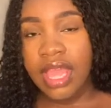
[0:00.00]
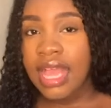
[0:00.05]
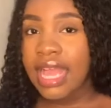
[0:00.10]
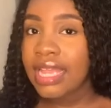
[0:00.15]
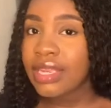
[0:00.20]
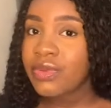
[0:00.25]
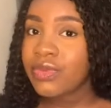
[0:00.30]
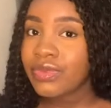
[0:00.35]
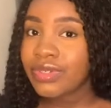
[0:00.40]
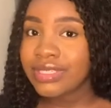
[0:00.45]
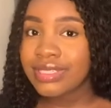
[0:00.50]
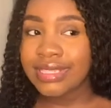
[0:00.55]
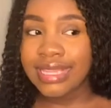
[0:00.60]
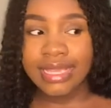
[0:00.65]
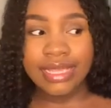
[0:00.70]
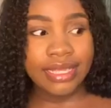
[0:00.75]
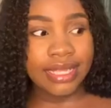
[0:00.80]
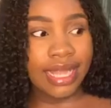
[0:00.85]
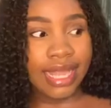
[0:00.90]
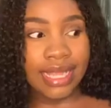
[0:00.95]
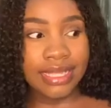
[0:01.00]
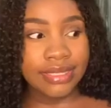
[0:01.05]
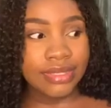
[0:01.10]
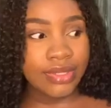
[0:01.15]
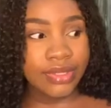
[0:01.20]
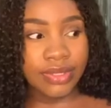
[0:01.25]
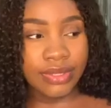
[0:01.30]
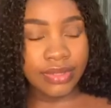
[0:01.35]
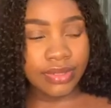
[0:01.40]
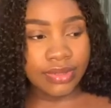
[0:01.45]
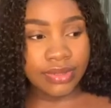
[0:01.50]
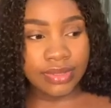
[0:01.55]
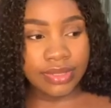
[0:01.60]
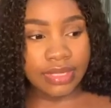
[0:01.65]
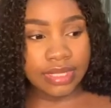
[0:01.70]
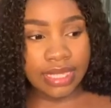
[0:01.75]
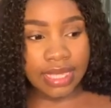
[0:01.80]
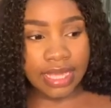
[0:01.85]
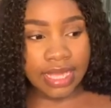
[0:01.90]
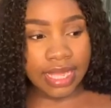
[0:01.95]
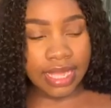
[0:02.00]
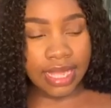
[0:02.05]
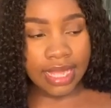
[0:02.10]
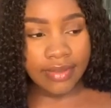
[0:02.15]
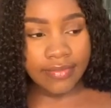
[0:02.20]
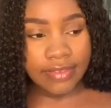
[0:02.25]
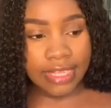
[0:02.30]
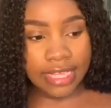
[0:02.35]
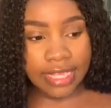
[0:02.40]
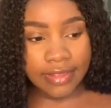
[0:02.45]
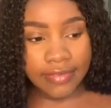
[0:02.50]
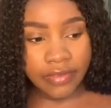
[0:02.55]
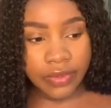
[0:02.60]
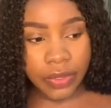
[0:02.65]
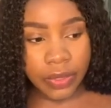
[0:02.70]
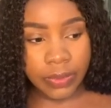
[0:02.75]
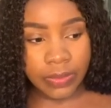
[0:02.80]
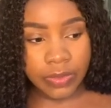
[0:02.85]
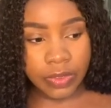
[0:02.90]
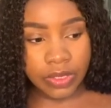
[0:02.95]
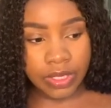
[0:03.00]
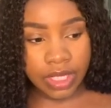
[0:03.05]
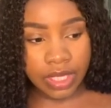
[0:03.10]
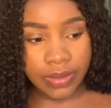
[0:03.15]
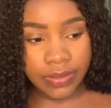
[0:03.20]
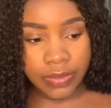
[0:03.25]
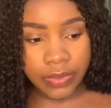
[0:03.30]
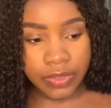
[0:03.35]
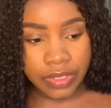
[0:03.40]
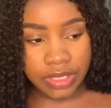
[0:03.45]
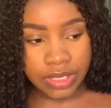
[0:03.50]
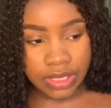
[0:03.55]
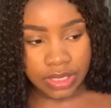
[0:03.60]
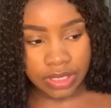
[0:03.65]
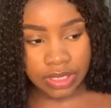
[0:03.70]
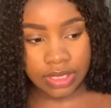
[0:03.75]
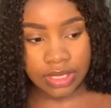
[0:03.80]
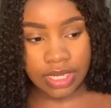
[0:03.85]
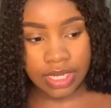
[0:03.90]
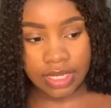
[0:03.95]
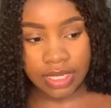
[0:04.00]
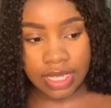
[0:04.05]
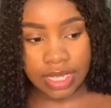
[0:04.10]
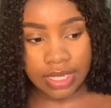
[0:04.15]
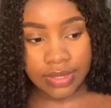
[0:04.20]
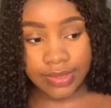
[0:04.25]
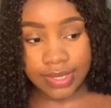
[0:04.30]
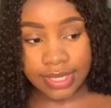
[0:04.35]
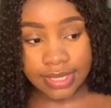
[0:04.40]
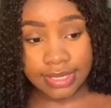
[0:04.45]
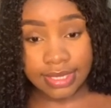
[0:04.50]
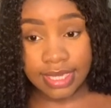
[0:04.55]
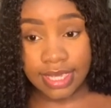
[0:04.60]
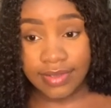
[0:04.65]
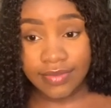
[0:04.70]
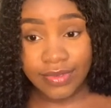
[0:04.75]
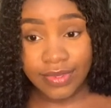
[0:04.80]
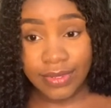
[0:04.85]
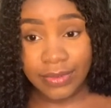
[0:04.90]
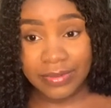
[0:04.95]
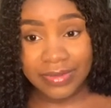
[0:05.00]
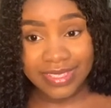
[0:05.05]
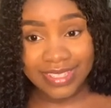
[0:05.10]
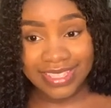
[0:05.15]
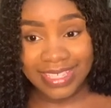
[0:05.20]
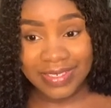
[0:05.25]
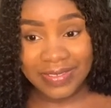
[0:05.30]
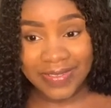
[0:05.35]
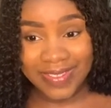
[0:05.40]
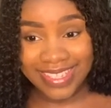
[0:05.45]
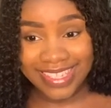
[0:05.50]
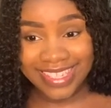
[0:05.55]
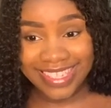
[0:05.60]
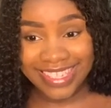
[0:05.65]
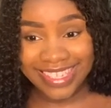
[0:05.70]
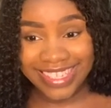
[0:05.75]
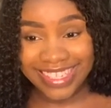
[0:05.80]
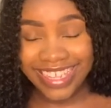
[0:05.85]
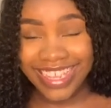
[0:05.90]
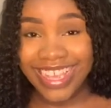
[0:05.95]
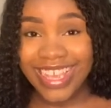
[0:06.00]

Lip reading: And it was like till today, I haven't come to terms with it. I honestly haven't come to terms with it.